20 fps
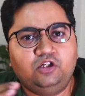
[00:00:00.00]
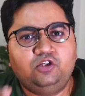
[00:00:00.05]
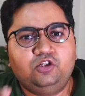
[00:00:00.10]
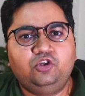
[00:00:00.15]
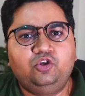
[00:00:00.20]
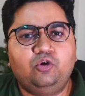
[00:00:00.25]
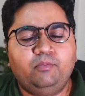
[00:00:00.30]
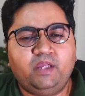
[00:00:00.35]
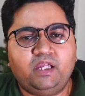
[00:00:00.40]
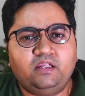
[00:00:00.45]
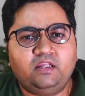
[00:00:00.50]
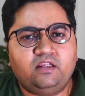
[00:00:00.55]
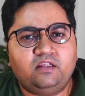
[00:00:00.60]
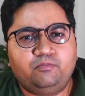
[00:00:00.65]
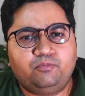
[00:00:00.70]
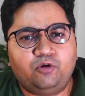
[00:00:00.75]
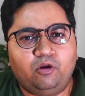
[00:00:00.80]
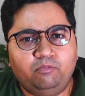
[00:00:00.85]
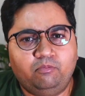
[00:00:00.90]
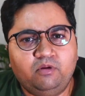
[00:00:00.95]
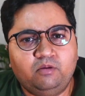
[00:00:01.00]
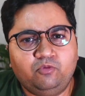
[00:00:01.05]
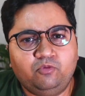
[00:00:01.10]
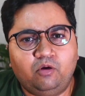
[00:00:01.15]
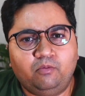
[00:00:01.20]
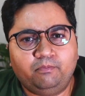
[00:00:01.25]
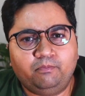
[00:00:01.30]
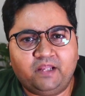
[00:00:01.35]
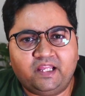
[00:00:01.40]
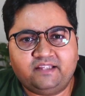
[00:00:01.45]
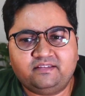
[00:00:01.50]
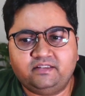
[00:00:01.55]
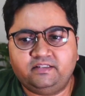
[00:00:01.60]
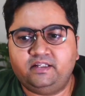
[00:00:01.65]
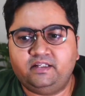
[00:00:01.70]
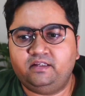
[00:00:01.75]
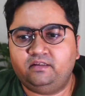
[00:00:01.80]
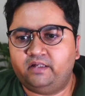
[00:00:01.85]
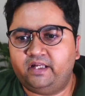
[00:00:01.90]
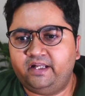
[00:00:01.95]
Domain and problem
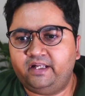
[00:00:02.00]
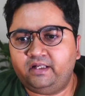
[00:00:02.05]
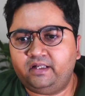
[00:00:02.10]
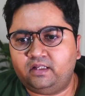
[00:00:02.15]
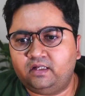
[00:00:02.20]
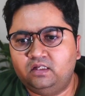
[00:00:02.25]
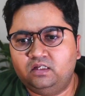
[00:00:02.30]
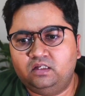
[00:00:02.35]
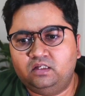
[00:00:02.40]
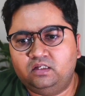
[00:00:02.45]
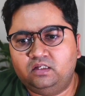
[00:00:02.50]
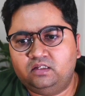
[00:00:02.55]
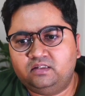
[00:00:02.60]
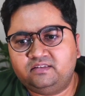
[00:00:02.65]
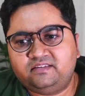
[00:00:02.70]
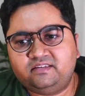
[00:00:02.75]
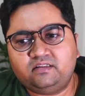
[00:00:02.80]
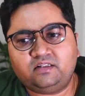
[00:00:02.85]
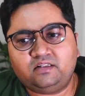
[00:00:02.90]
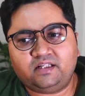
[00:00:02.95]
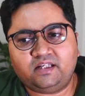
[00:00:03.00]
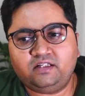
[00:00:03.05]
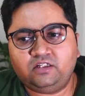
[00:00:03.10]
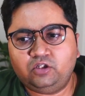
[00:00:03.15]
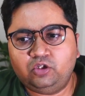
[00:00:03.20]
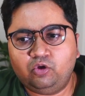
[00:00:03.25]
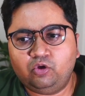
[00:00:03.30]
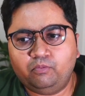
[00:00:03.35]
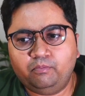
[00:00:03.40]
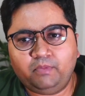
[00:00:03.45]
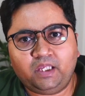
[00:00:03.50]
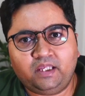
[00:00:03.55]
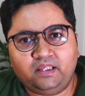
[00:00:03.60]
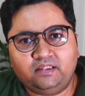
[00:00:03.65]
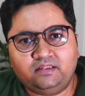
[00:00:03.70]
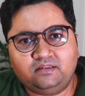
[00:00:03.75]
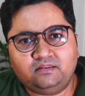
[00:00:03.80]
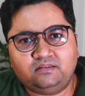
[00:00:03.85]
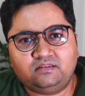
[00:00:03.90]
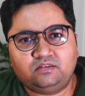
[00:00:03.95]
complexity, right? Certain
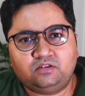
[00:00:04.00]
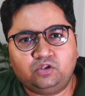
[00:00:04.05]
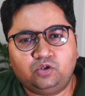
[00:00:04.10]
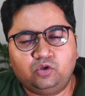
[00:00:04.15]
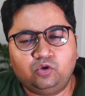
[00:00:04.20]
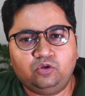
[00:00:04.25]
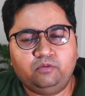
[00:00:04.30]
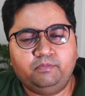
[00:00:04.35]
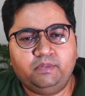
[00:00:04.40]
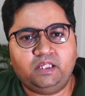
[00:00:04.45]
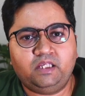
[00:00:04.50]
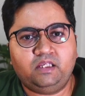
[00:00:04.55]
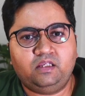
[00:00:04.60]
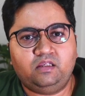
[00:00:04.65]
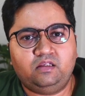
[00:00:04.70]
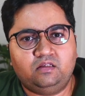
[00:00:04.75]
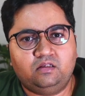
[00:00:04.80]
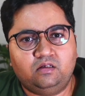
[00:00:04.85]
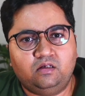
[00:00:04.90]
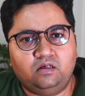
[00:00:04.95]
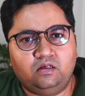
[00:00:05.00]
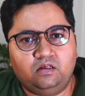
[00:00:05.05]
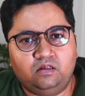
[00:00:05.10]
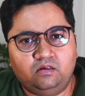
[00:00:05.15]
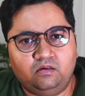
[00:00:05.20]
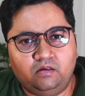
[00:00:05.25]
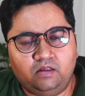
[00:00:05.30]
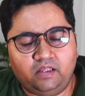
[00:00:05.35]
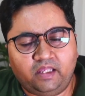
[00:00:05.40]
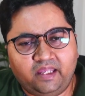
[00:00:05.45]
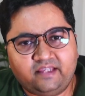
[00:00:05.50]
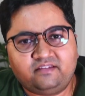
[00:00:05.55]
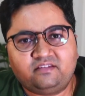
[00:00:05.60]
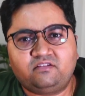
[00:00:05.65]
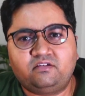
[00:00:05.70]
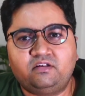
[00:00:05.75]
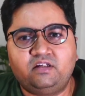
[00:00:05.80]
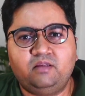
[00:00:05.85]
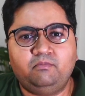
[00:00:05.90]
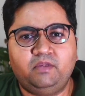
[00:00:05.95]
domains could be
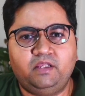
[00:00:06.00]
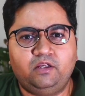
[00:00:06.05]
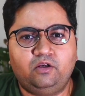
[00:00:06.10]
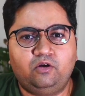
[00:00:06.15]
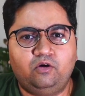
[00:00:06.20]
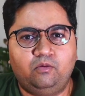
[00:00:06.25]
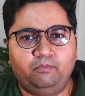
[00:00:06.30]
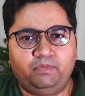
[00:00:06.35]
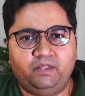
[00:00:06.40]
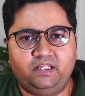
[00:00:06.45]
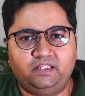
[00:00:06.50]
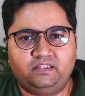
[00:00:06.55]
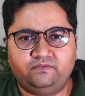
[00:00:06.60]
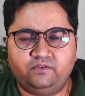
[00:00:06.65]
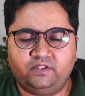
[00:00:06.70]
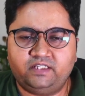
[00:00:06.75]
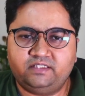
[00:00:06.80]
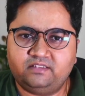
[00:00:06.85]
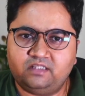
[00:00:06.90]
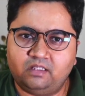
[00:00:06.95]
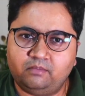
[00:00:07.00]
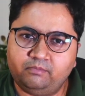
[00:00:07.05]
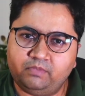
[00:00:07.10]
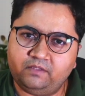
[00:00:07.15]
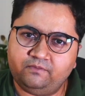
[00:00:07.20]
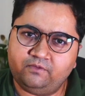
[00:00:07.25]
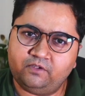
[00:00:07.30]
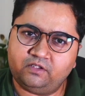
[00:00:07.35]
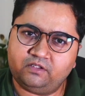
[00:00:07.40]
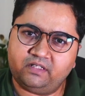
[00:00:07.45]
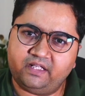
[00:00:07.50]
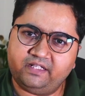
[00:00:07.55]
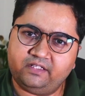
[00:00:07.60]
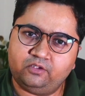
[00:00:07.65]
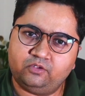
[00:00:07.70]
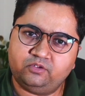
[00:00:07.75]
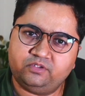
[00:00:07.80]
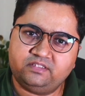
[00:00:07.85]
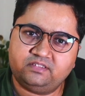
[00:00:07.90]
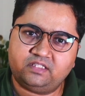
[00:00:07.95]
extremely complex. For example, if you're trying
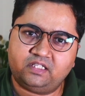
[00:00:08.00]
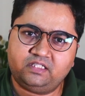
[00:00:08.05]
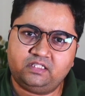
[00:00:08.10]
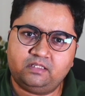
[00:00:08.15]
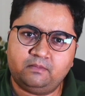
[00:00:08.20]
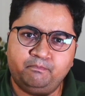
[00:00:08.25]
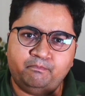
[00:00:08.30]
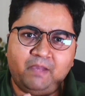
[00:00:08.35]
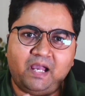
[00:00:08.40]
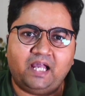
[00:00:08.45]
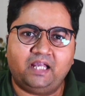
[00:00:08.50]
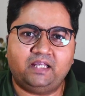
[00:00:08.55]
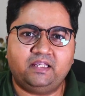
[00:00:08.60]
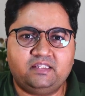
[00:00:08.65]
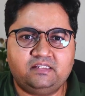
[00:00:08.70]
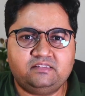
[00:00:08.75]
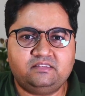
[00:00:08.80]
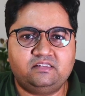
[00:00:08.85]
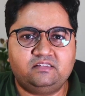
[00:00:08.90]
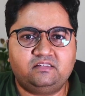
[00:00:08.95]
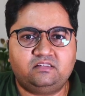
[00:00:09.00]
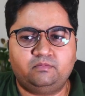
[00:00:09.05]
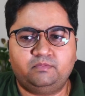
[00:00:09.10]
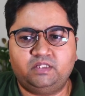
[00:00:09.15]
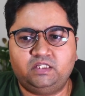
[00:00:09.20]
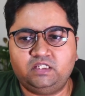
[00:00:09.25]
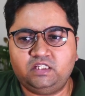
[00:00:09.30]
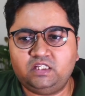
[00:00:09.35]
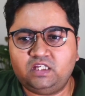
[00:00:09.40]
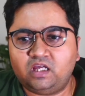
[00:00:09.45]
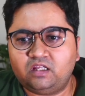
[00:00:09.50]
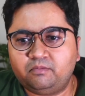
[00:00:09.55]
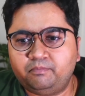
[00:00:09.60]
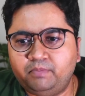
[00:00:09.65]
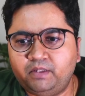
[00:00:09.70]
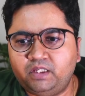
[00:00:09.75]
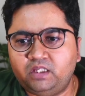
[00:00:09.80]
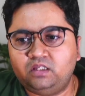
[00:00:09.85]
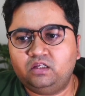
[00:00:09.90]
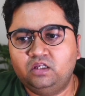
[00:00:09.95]
to design a banking system and
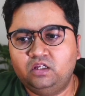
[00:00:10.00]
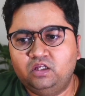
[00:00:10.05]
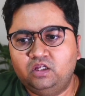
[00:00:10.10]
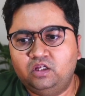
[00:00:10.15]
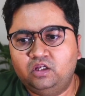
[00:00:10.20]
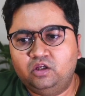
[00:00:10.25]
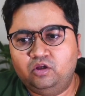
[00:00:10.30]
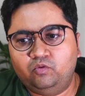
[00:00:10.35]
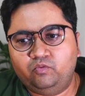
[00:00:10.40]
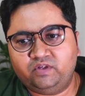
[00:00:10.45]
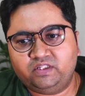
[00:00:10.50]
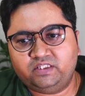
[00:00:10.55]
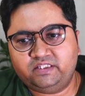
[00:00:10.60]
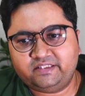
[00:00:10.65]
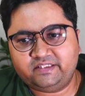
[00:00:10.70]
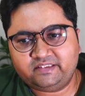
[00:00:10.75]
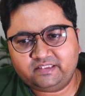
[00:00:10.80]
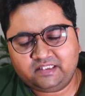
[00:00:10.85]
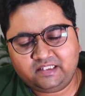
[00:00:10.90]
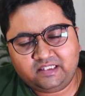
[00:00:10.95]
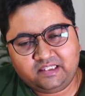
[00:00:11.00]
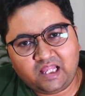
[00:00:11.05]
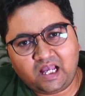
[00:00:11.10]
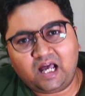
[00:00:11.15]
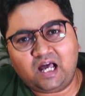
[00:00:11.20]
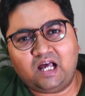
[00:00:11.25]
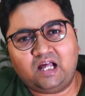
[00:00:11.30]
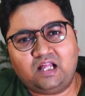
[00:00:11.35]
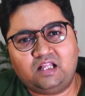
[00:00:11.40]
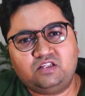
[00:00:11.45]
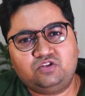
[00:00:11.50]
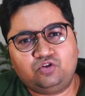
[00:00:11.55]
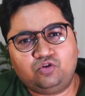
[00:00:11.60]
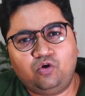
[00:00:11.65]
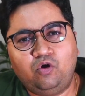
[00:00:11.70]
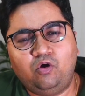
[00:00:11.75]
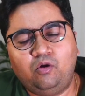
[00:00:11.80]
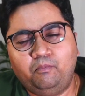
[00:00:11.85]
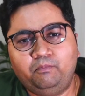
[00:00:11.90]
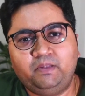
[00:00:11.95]
ERP where there is a large,
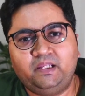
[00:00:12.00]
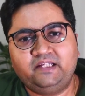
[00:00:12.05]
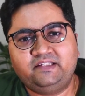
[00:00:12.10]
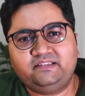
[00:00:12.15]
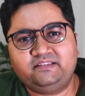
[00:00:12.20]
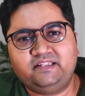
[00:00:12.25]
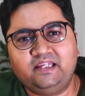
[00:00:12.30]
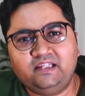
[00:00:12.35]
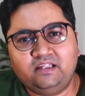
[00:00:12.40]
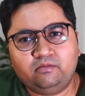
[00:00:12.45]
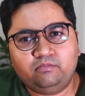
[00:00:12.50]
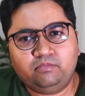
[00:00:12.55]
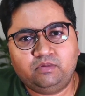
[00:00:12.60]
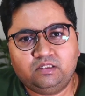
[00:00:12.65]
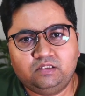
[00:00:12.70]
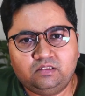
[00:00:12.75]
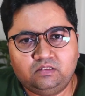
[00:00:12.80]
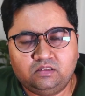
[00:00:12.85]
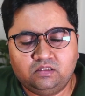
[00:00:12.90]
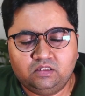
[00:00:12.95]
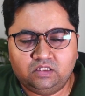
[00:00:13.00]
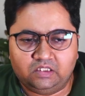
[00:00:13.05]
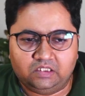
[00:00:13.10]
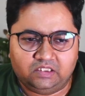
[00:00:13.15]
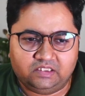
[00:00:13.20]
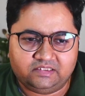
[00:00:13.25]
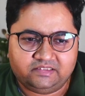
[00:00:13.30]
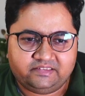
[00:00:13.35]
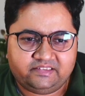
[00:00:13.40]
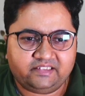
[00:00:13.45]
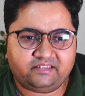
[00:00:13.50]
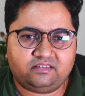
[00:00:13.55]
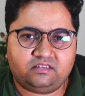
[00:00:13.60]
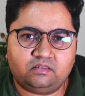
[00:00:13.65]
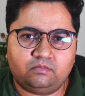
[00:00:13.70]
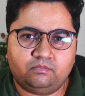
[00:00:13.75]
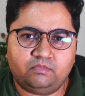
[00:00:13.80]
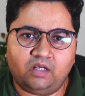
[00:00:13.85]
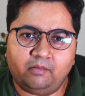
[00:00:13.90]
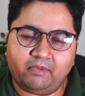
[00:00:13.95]
complex, scalable
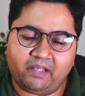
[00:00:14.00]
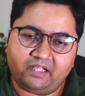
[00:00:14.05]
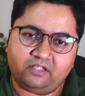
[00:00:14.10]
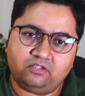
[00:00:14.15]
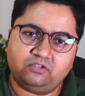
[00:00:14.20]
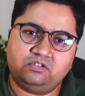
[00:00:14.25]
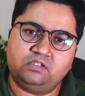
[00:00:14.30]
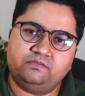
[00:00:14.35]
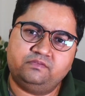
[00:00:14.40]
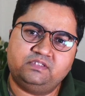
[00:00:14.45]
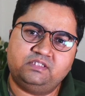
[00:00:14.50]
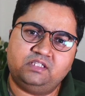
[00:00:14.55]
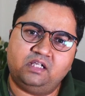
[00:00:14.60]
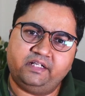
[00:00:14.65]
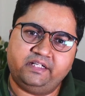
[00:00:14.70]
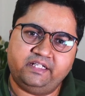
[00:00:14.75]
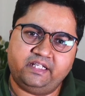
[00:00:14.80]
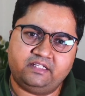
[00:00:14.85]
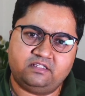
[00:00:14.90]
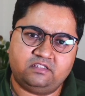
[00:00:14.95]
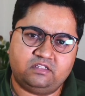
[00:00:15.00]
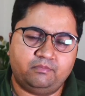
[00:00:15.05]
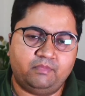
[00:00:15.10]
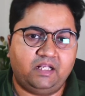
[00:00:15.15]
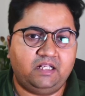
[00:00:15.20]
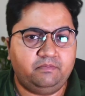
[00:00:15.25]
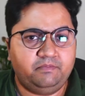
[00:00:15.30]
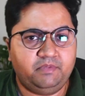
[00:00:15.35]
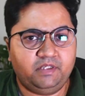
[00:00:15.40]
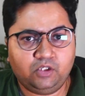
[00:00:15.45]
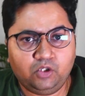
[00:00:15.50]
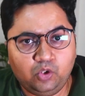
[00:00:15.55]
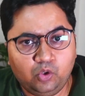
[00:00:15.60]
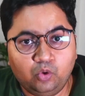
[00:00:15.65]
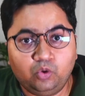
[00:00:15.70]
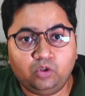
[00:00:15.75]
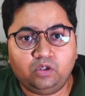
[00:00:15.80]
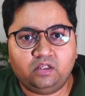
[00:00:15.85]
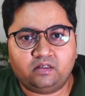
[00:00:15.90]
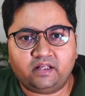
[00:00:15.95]
system, a microservice architecture might be
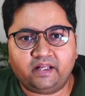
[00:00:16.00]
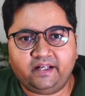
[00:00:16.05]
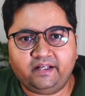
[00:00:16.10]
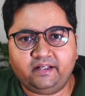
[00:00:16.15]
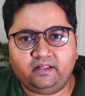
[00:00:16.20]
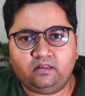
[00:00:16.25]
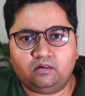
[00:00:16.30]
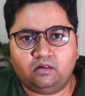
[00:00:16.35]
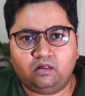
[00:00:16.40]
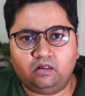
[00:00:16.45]
good, right?